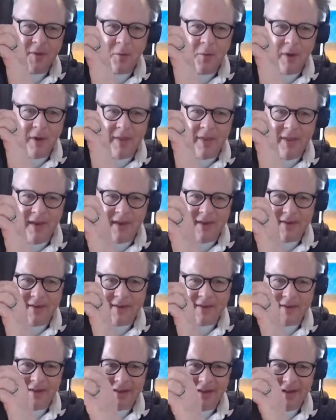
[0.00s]
one of
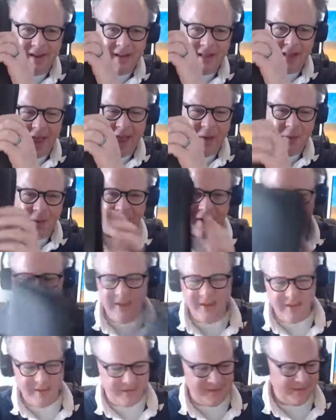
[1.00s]
these, like one of
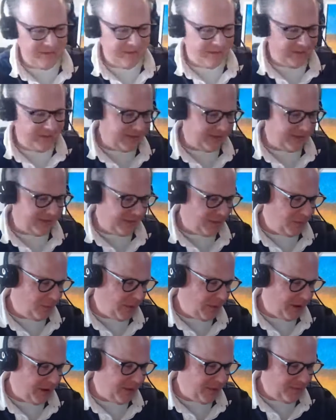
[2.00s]
these. This isn't
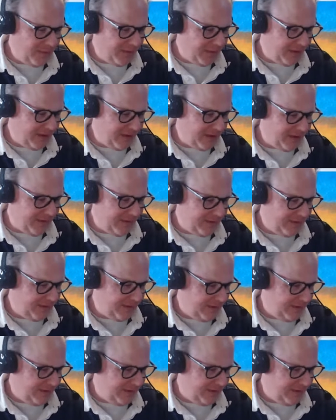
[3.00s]
one of them, but